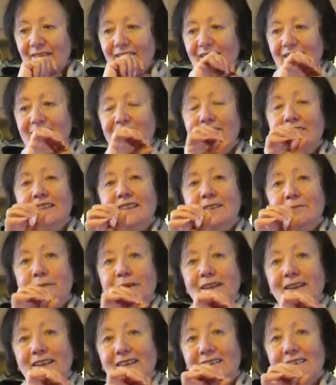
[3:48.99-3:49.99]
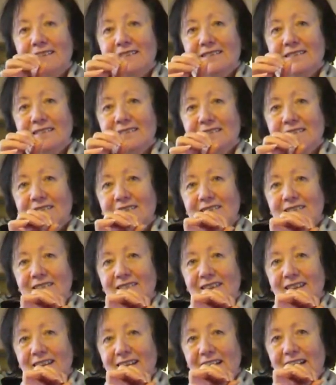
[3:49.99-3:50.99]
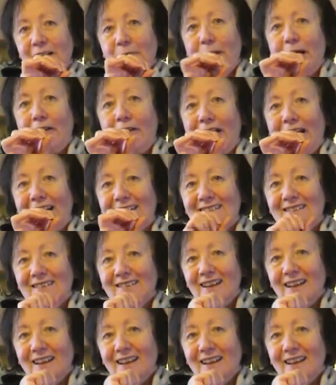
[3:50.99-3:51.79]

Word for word: is really speaking a little about that,